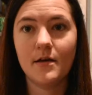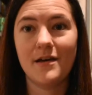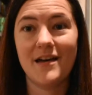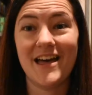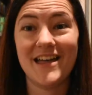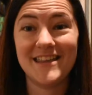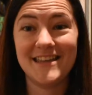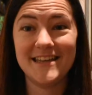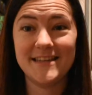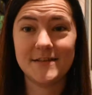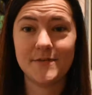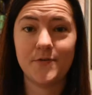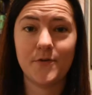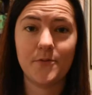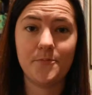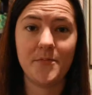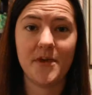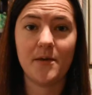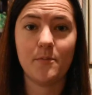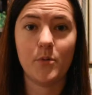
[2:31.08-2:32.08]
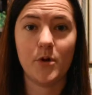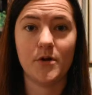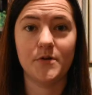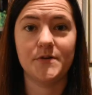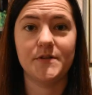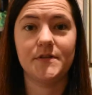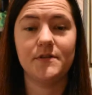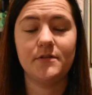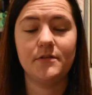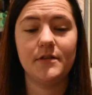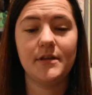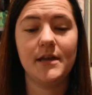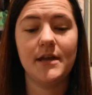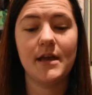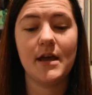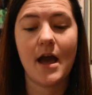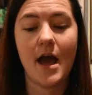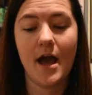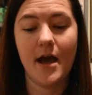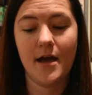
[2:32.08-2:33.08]
At least for me
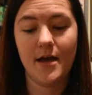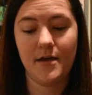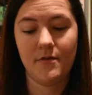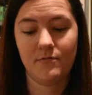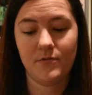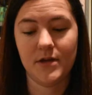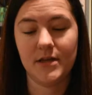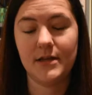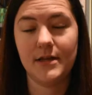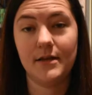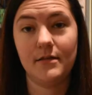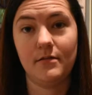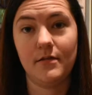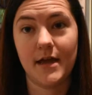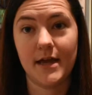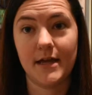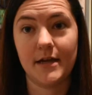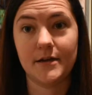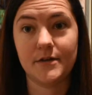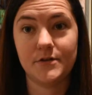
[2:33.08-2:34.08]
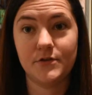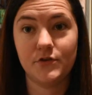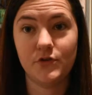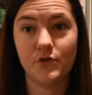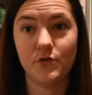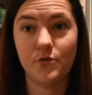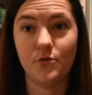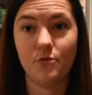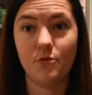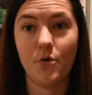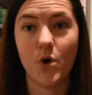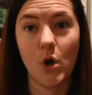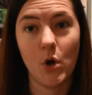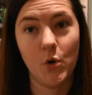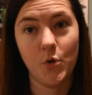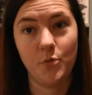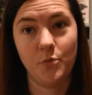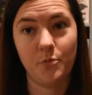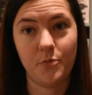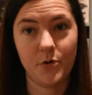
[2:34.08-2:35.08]
personally, I really like to
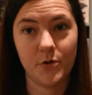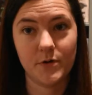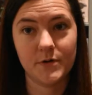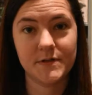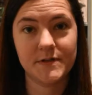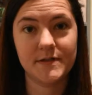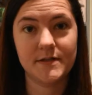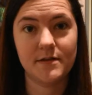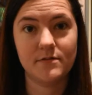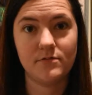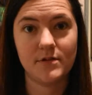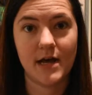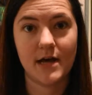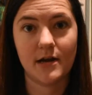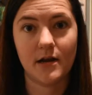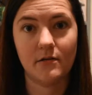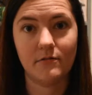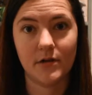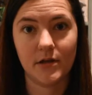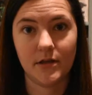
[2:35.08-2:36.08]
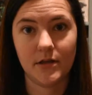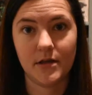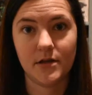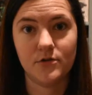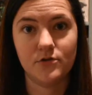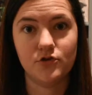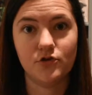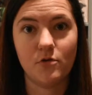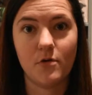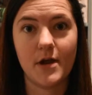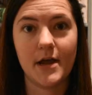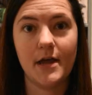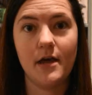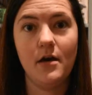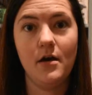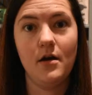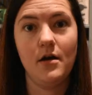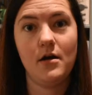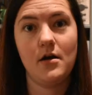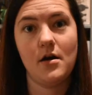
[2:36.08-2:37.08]
own books that I really enjoy.
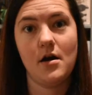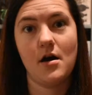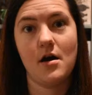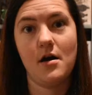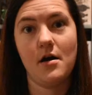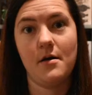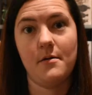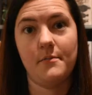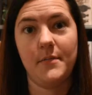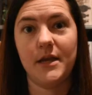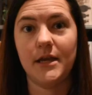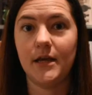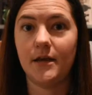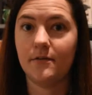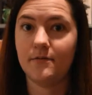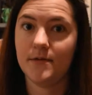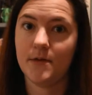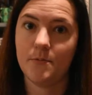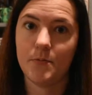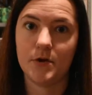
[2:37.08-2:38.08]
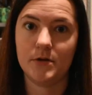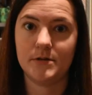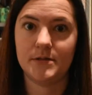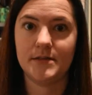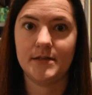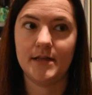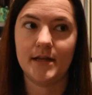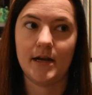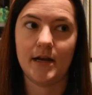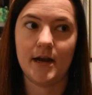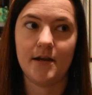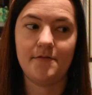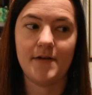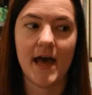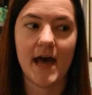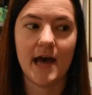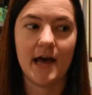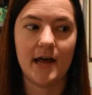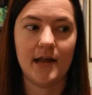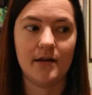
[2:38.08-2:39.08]
Many of the books that I've
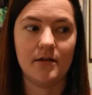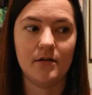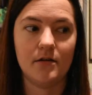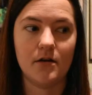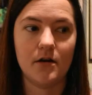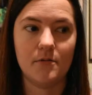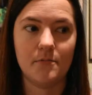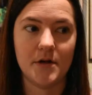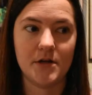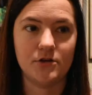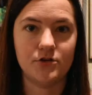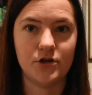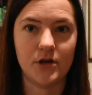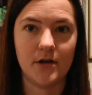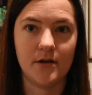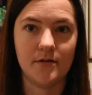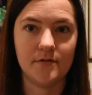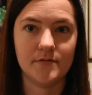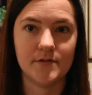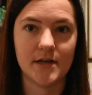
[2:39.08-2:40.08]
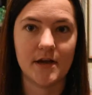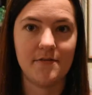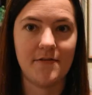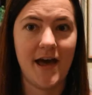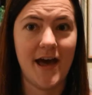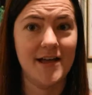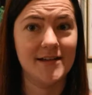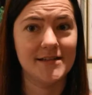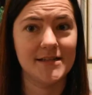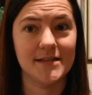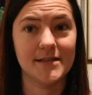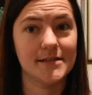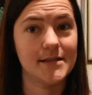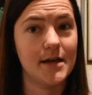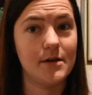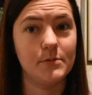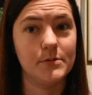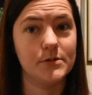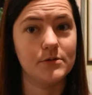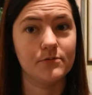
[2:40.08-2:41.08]
had on my shelves, I've had since
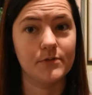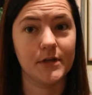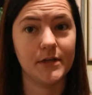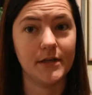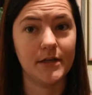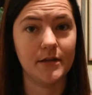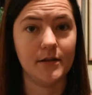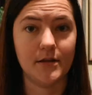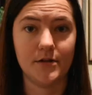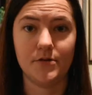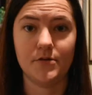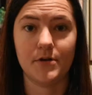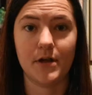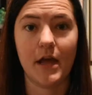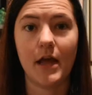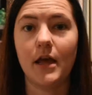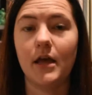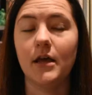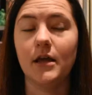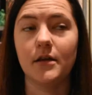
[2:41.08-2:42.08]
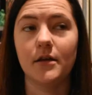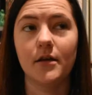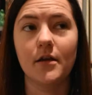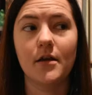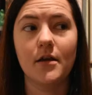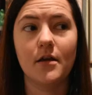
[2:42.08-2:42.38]
I was a really little kid.